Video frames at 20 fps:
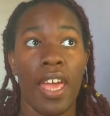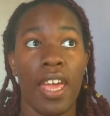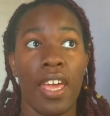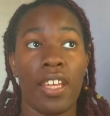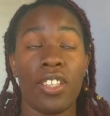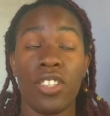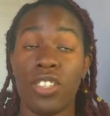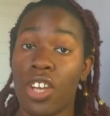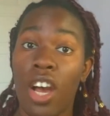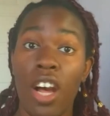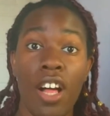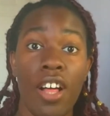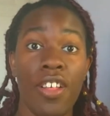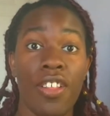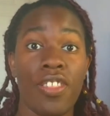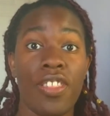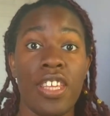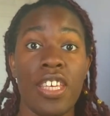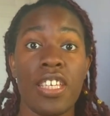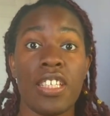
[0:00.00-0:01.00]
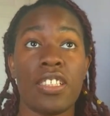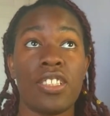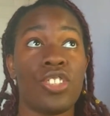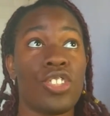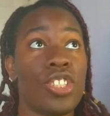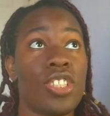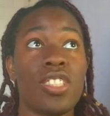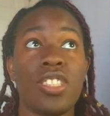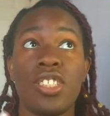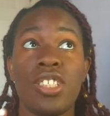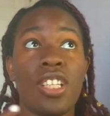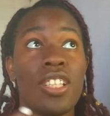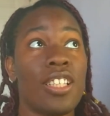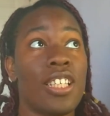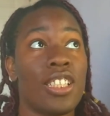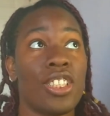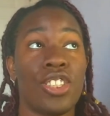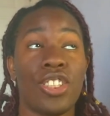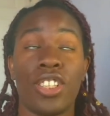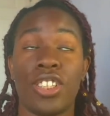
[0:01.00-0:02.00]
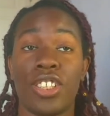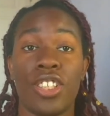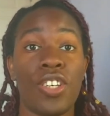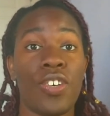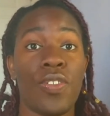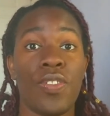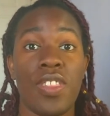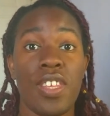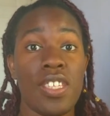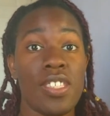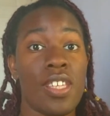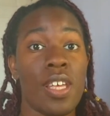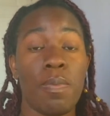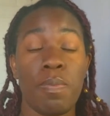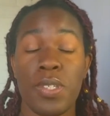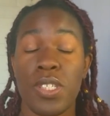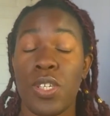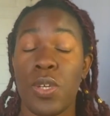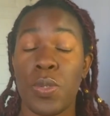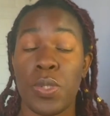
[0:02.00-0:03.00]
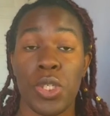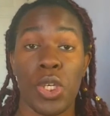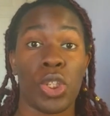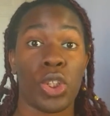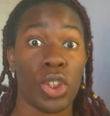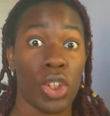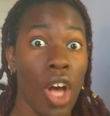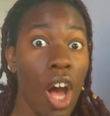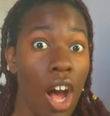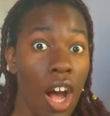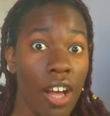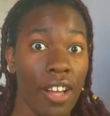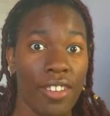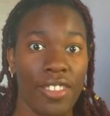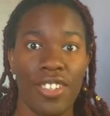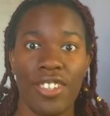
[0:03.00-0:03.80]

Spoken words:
And y'all, just to let y'all know, these episodes are long.